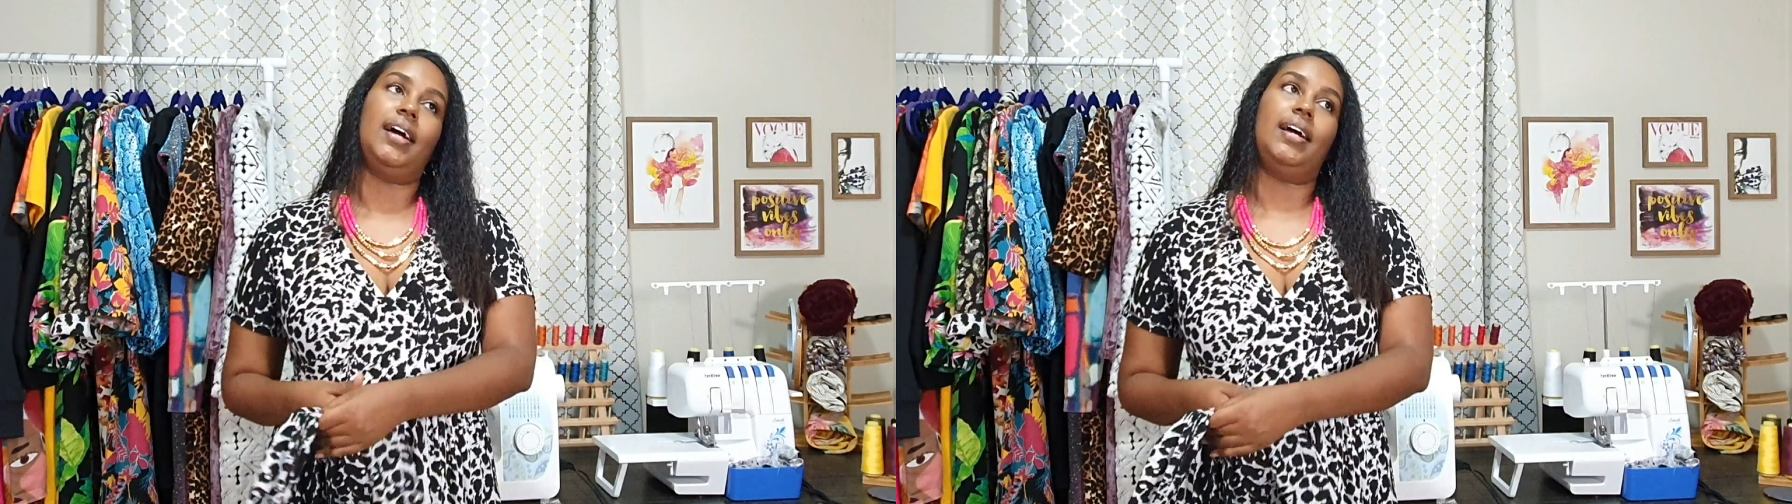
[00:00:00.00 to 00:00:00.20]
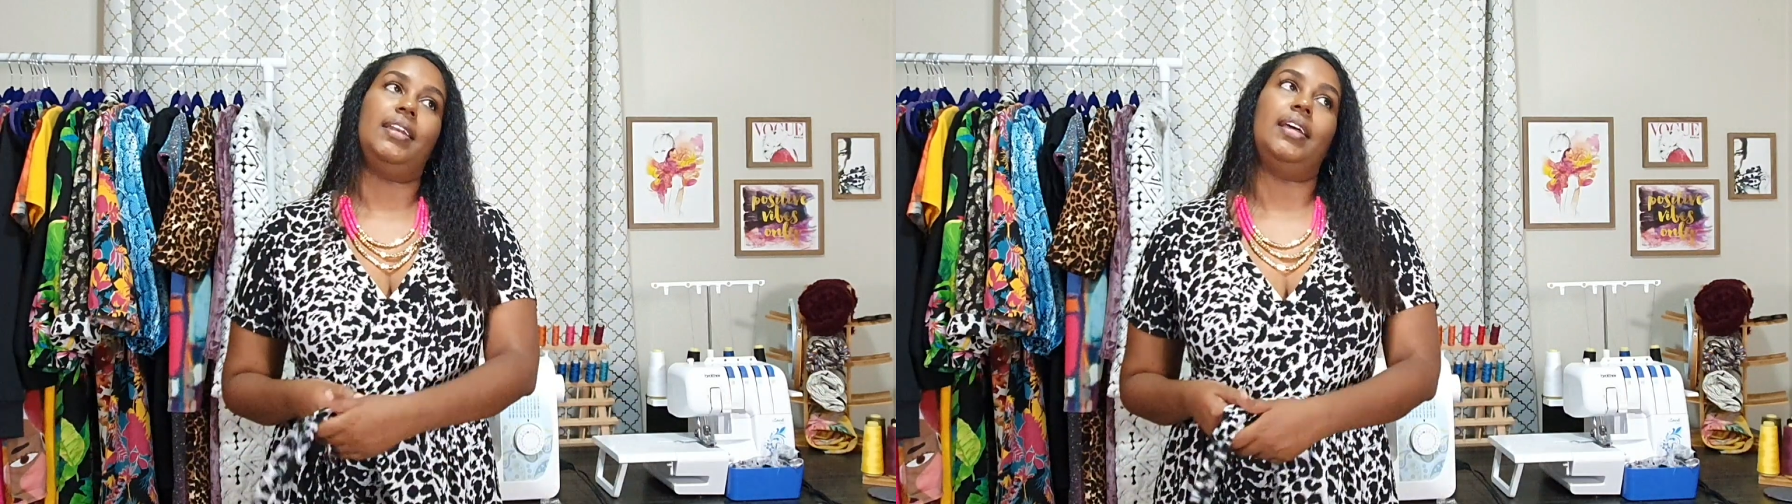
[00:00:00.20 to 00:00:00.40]

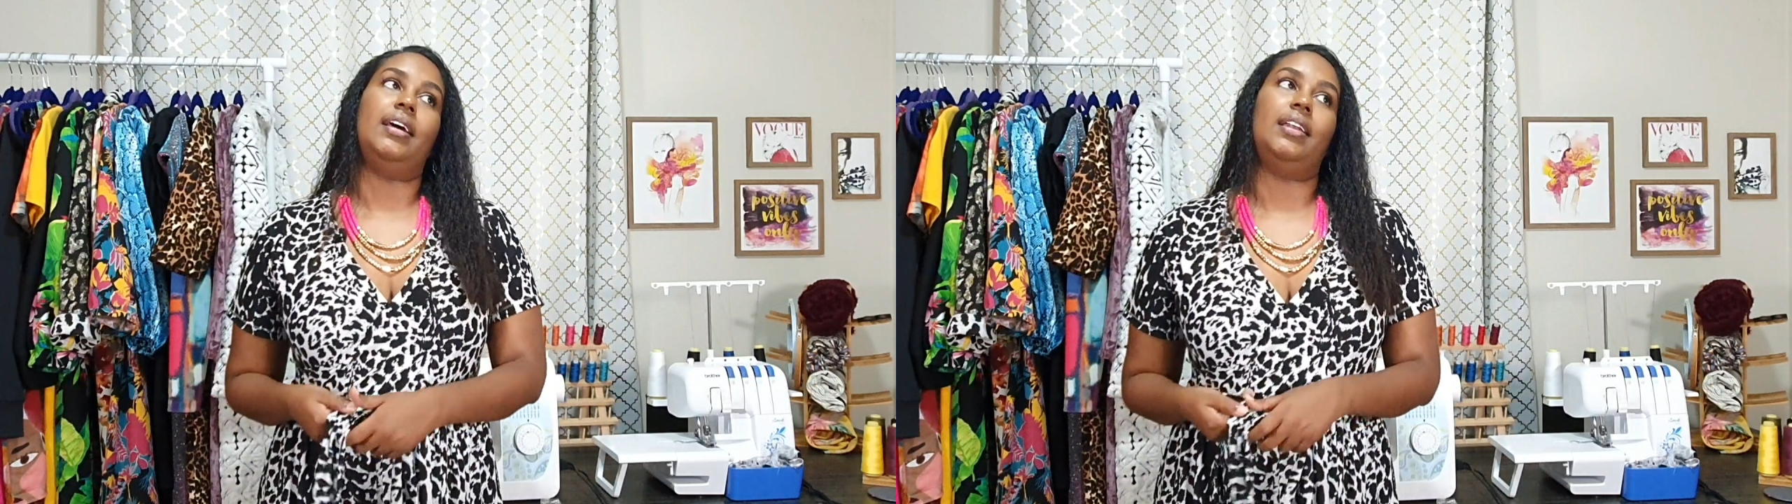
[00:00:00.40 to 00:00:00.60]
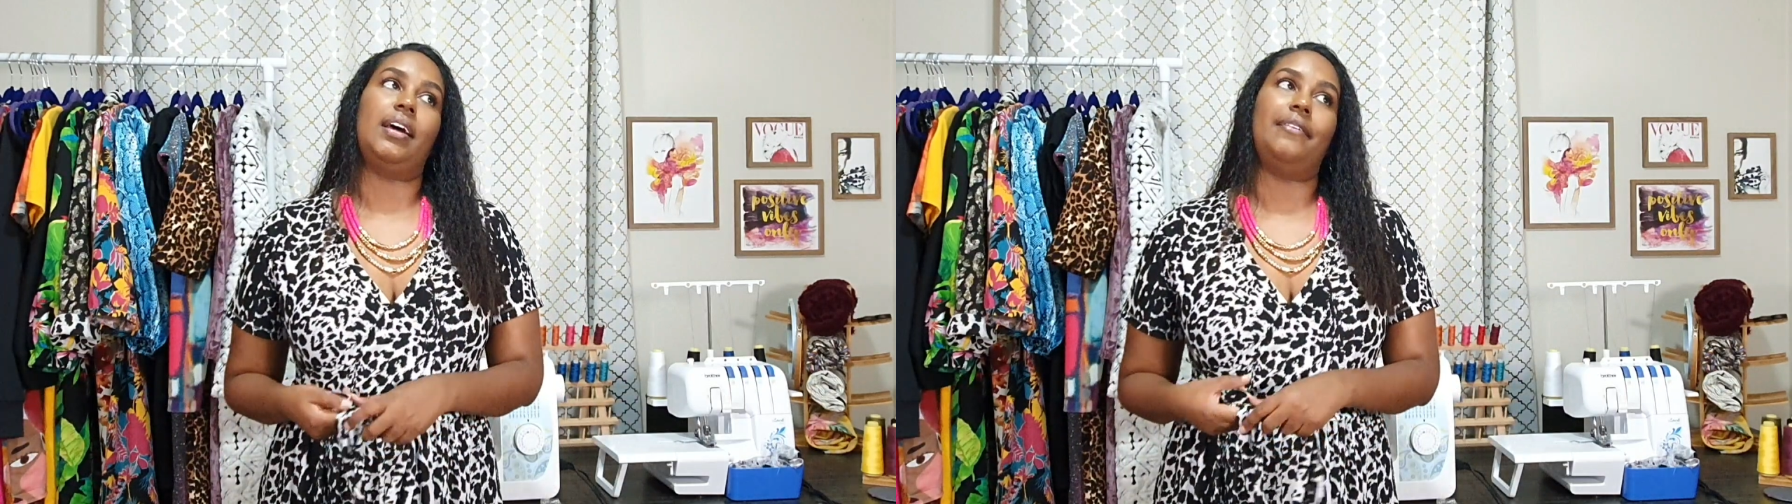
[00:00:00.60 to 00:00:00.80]
and
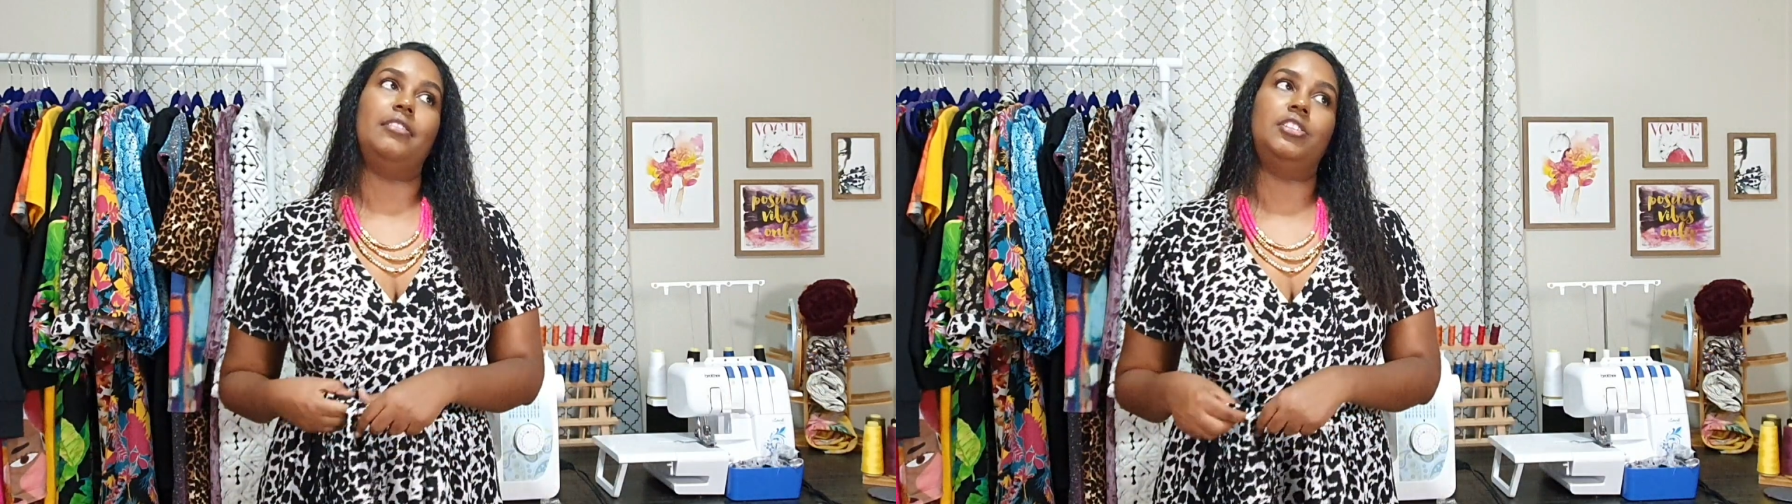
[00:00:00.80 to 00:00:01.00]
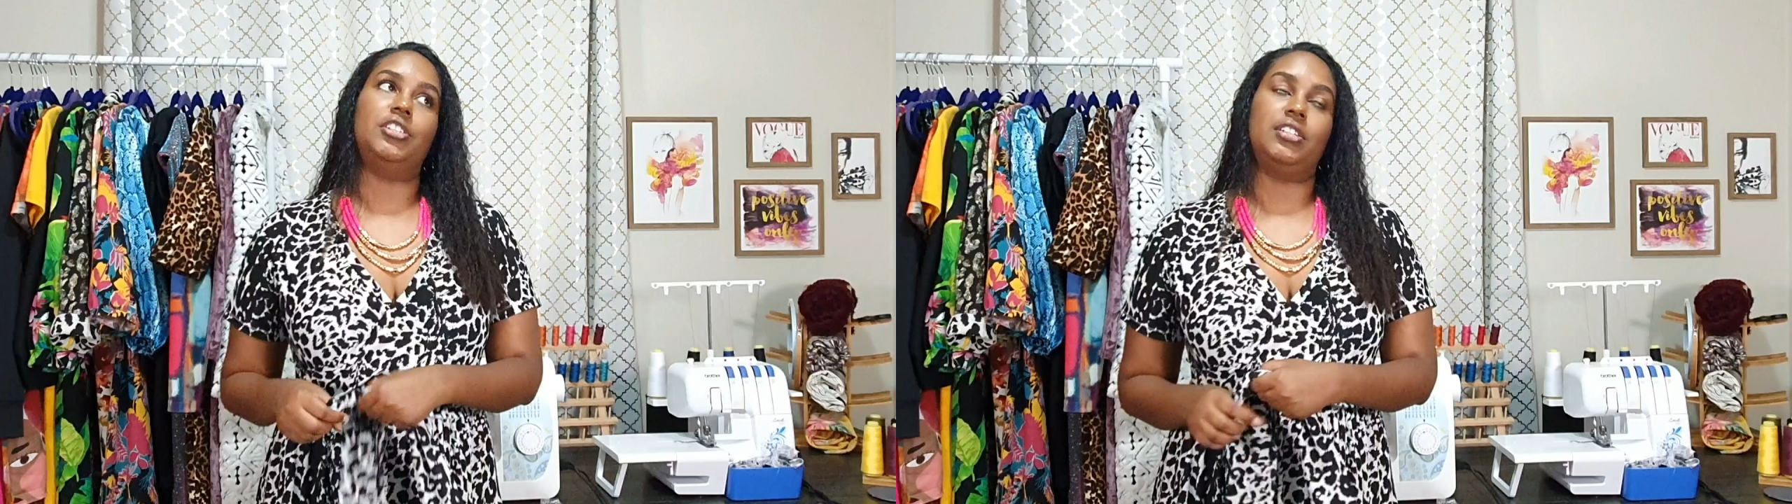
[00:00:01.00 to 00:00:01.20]
then I
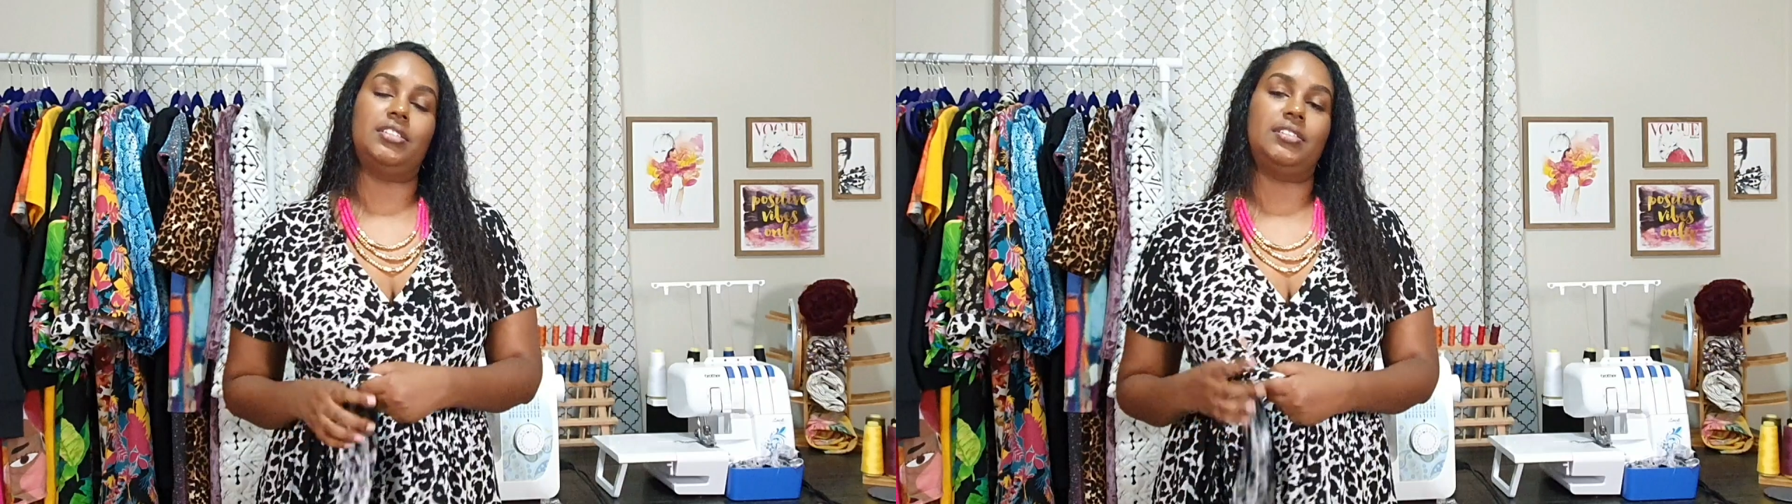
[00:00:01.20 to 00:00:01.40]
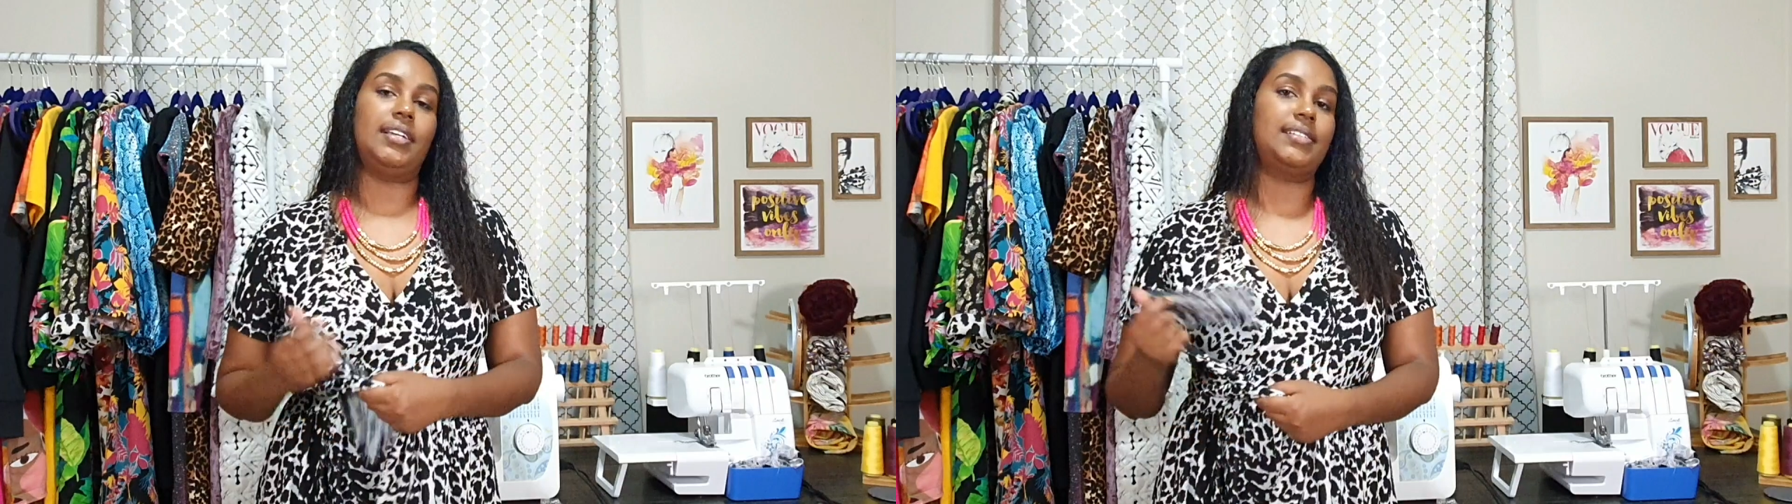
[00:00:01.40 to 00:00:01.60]
would
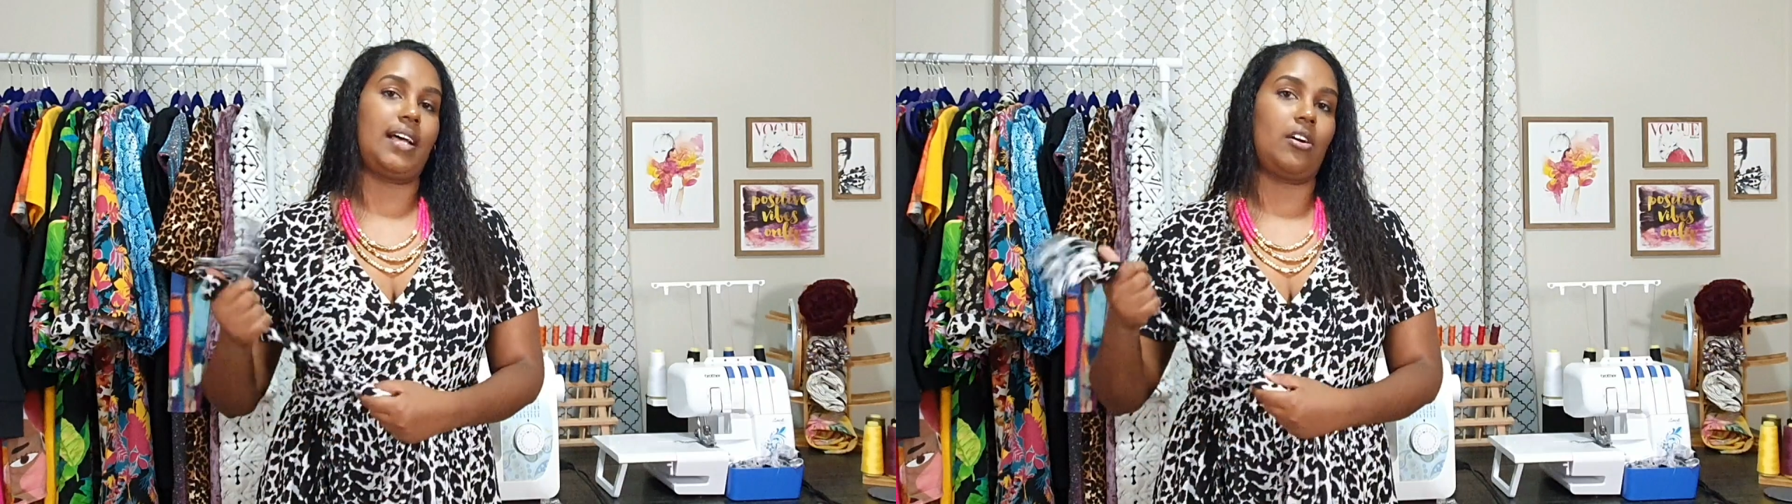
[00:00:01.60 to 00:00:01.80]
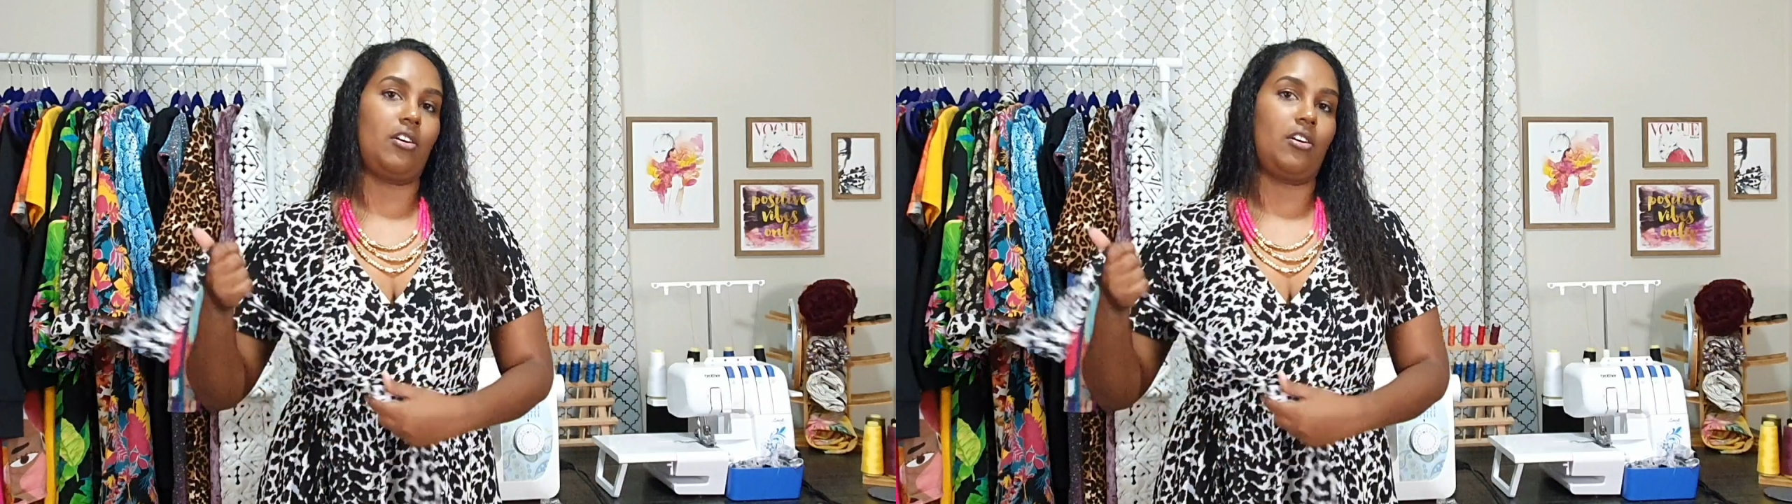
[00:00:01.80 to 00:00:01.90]
just zigzag